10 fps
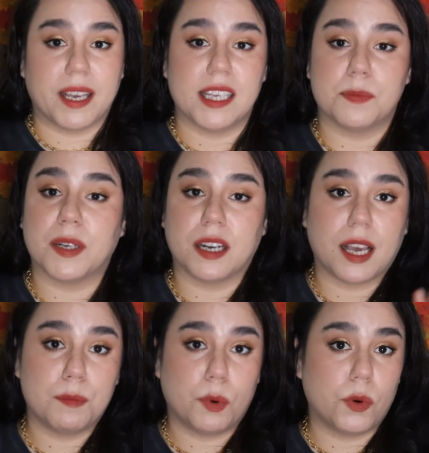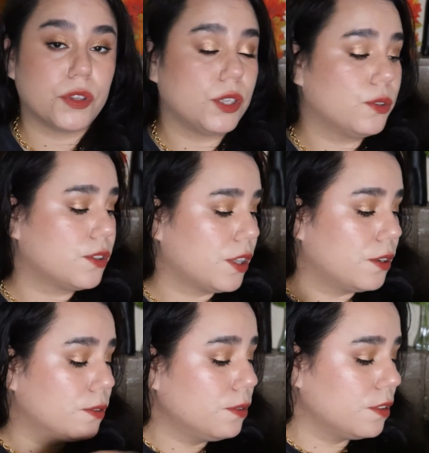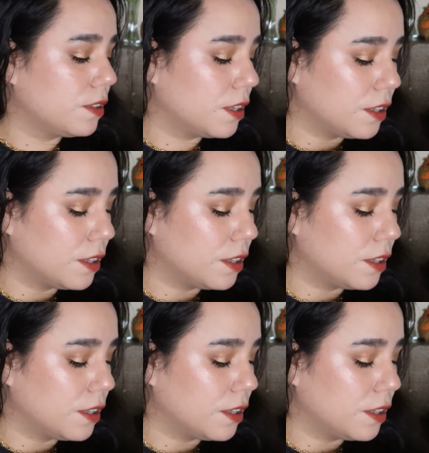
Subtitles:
husband and I both use those.